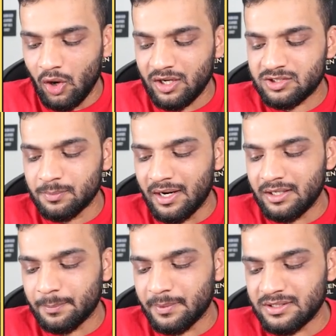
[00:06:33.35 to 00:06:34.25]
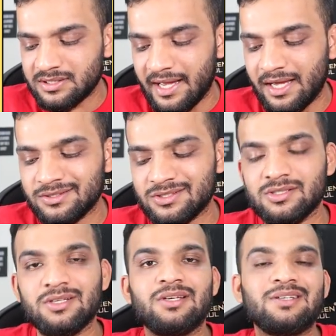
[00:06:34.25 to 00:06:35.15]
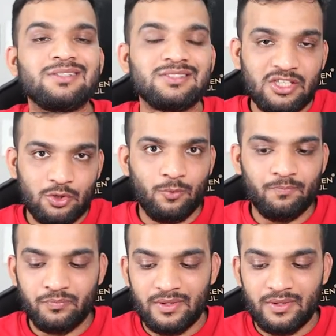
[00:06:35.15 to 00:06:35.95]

all its multiples as 0.